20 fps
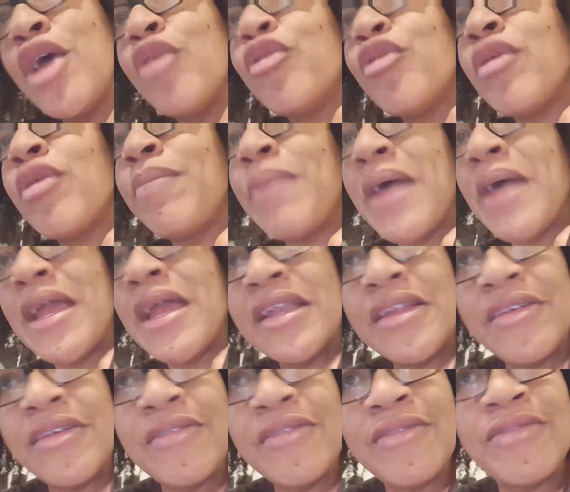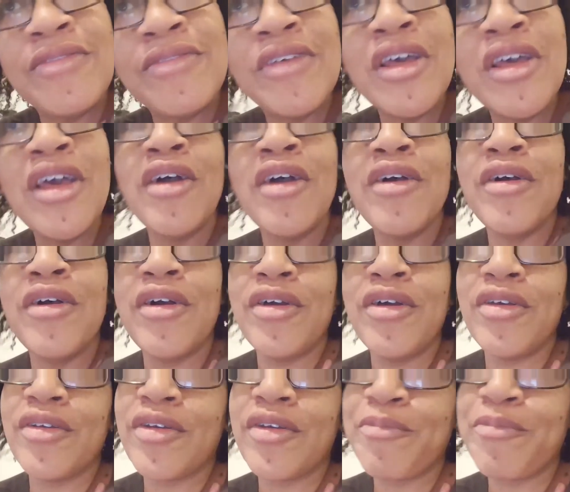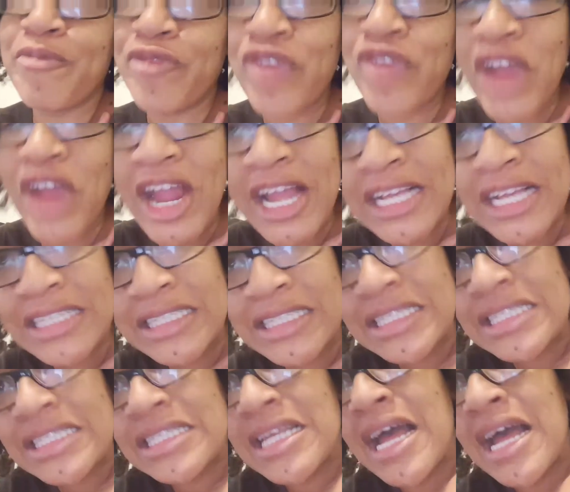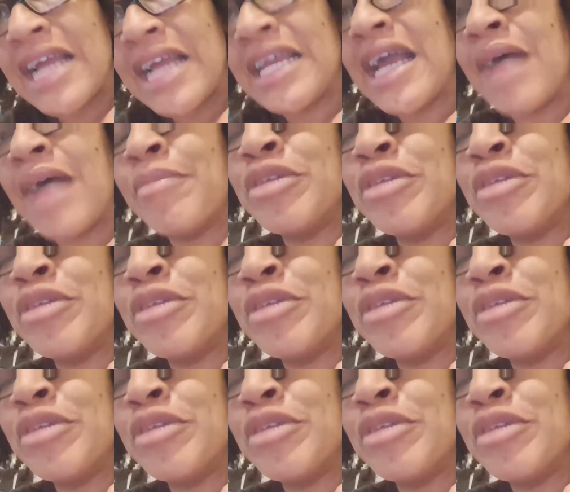repetitive phrase like I'm a